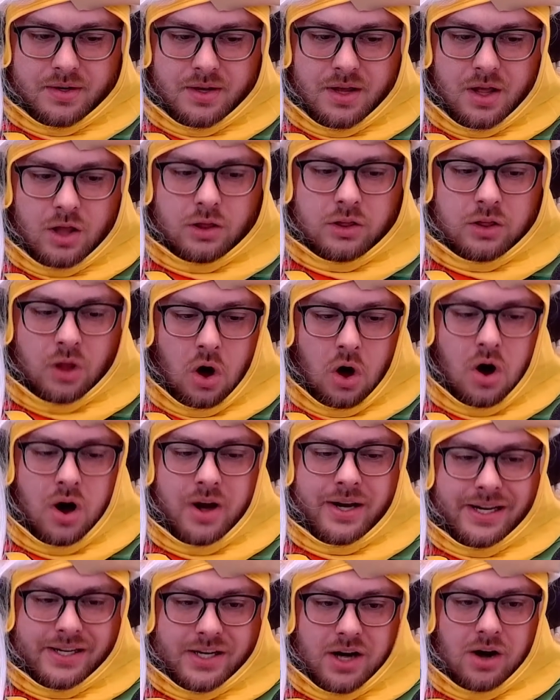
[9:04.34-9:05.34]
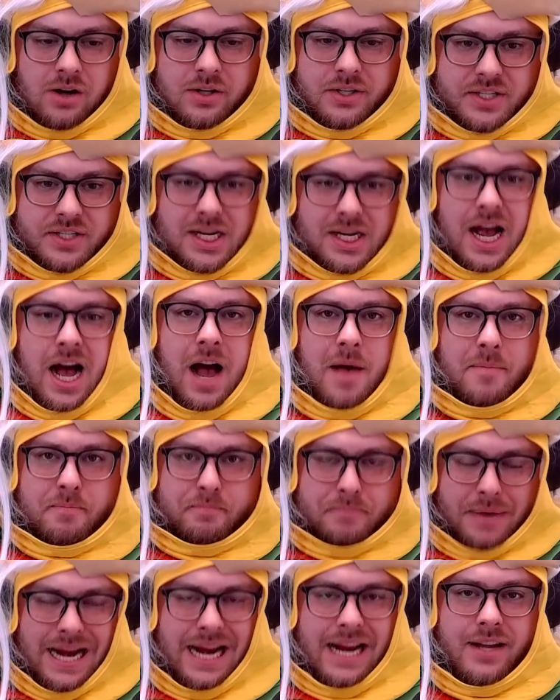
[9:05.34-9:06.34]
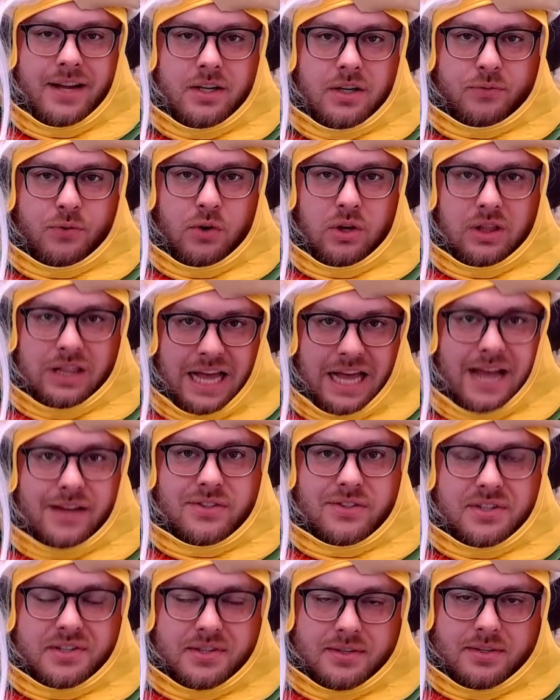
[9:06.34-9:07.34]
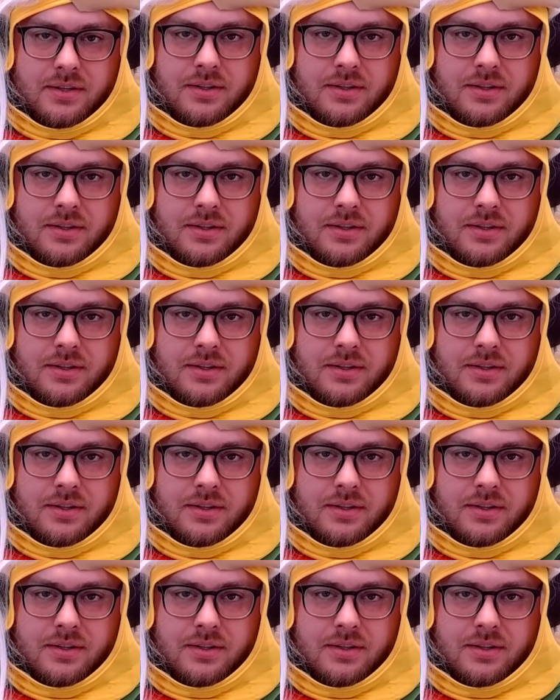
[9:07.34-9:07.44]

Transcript: Lawn darts got banned for less.